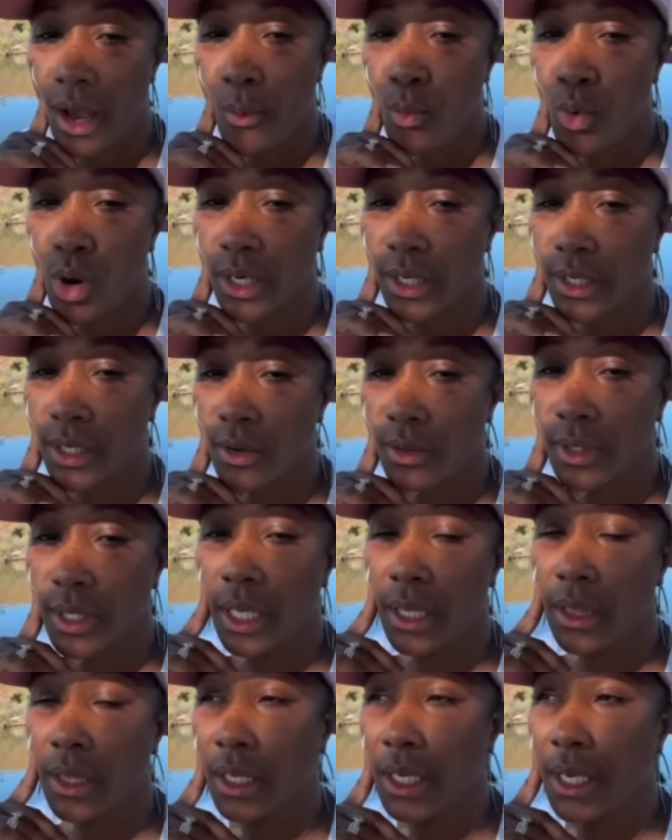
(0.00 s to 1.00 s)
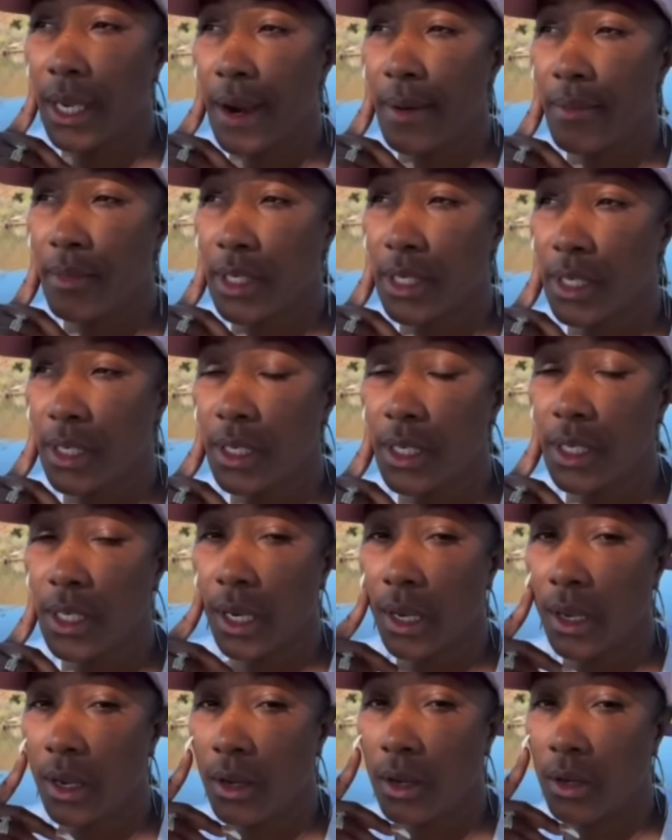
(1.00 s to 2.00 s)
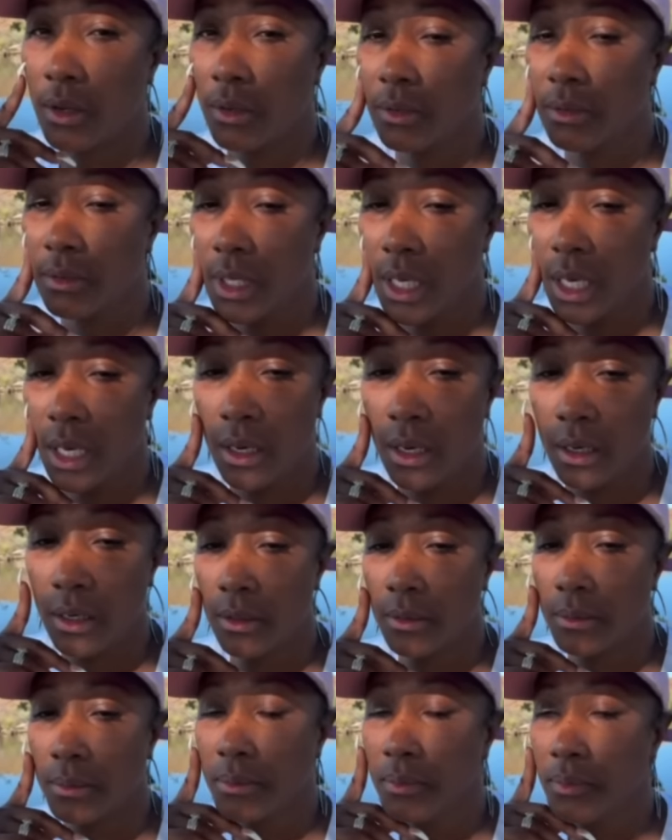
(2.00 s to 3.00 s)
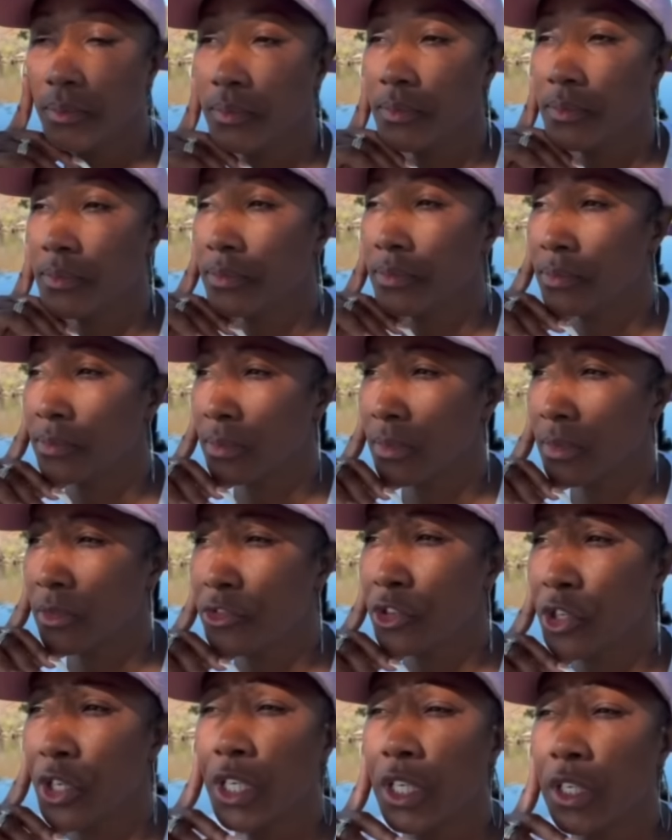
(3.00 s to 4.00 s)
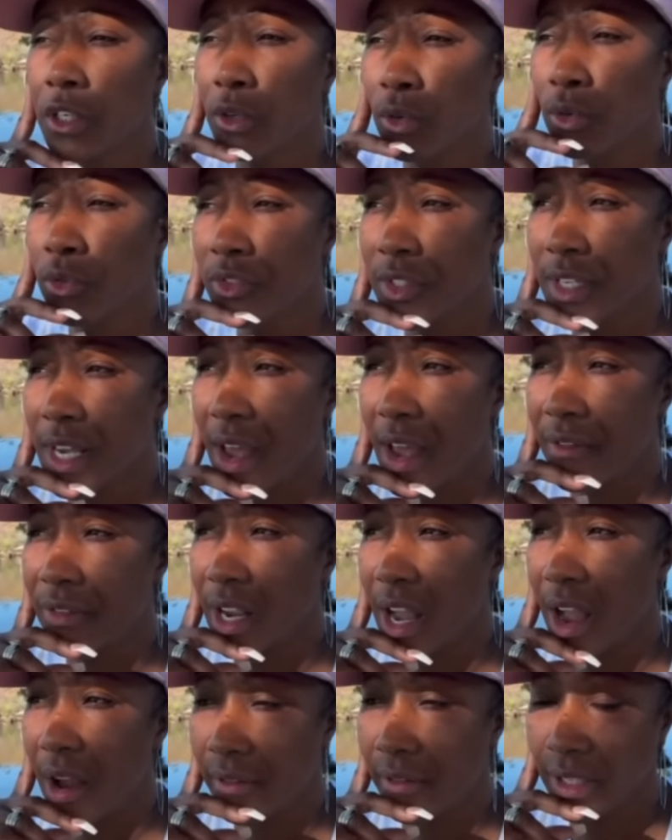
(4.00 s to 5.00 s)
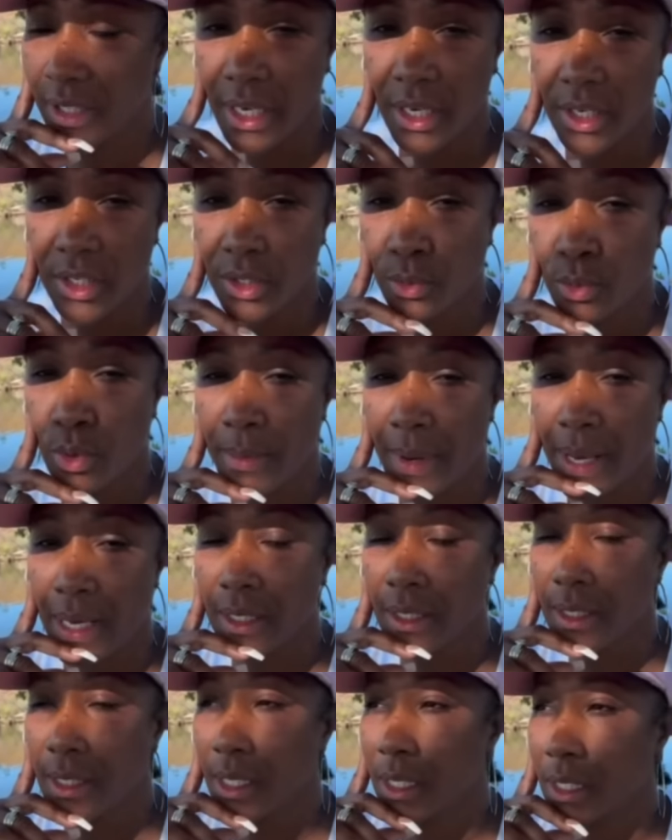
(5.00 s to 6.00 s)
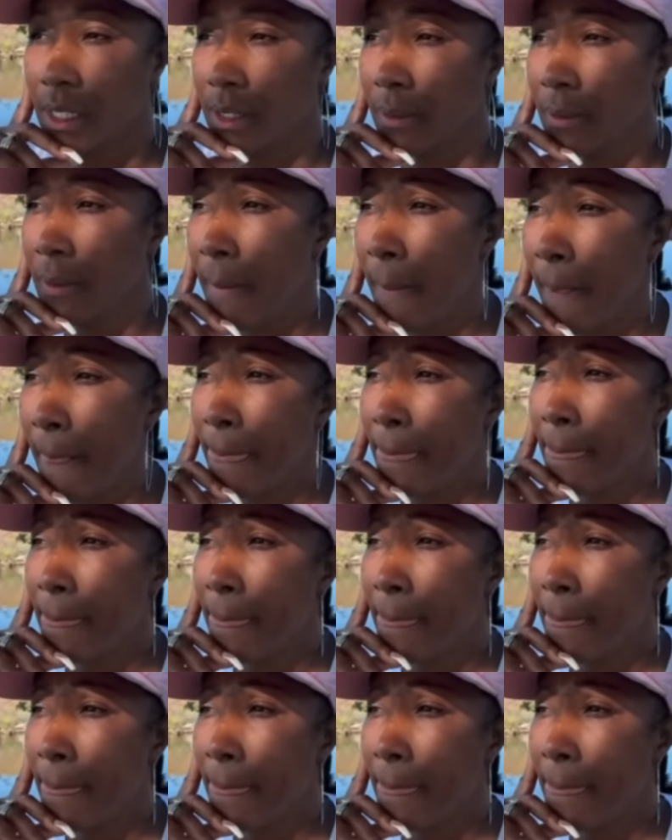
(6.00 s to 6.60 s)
I'm working on getting the cameras in the jail um, for the youth to have a conversation with my son.